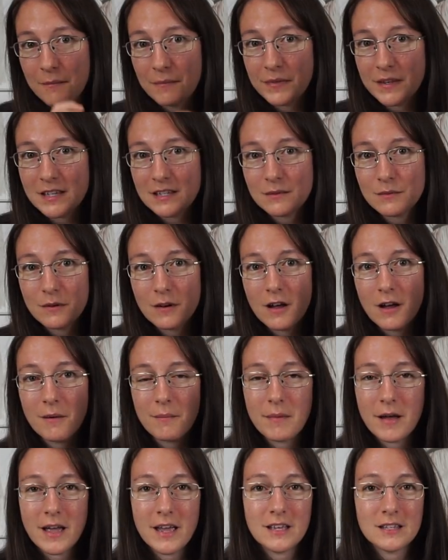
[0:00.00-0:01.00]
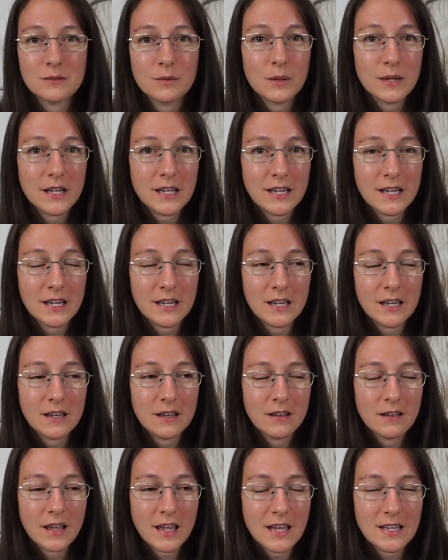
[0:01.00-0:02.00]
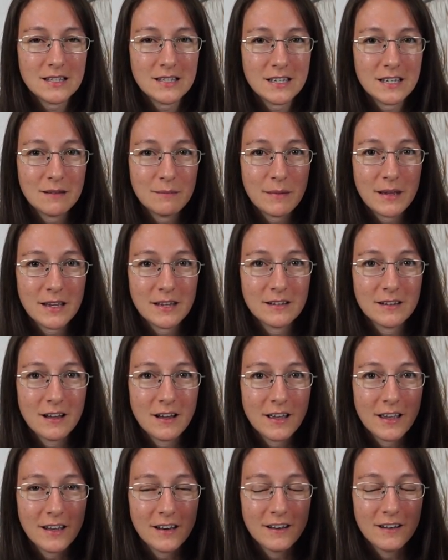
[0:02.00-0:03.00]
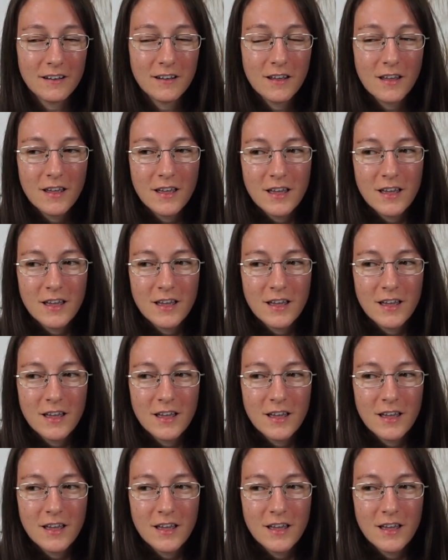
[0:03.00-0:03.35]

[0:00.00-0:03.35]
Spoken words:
These were on my 2018 Make 9.